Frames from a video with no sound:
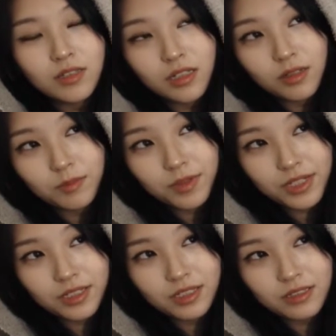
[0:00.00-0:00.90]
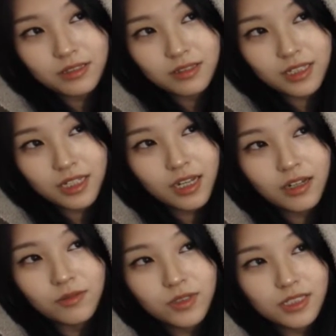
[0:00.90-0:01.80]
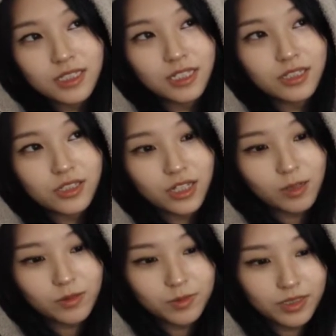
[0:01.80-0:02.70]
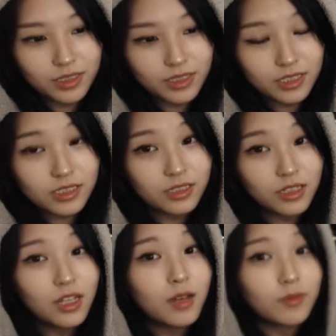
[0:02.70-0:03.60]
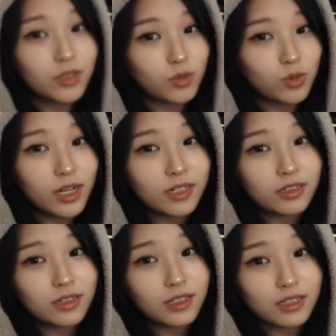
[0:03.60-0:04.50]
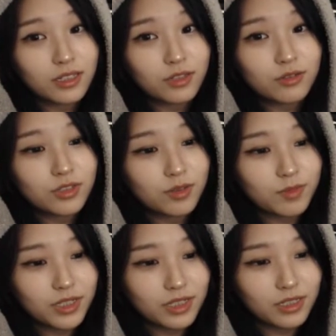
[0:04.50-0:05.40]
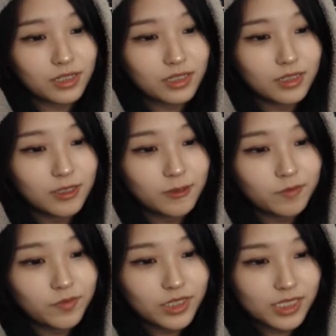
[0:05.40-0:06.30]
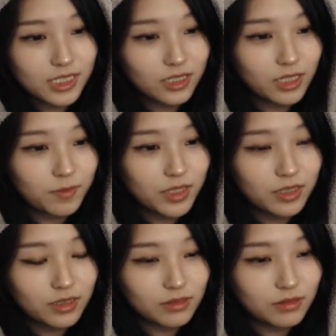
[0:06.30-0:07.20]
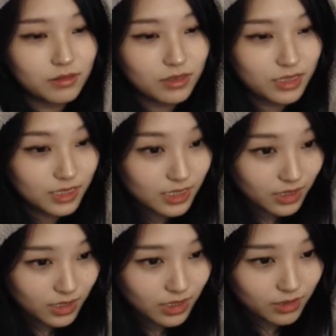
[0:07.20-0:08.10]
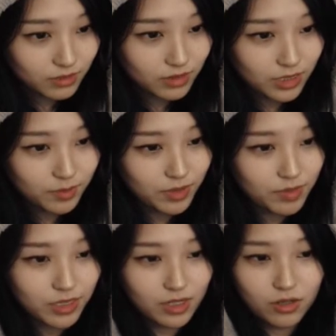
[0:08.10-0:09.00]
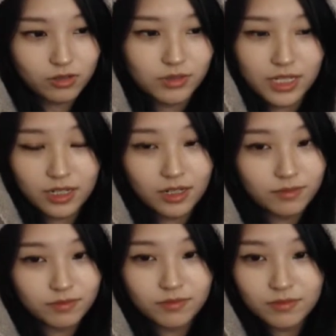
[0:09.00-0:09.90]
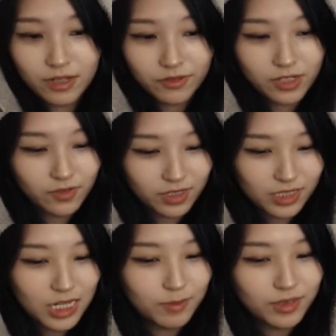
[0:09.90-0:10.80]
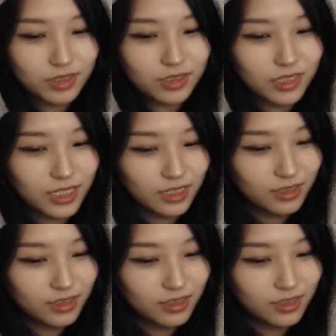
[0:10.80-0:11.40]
a bit. I wouldn't say it stopped, but it's a lot more quieter than it used to be. Does he still not like being picked? Oh yeah, I haven't even attempted to like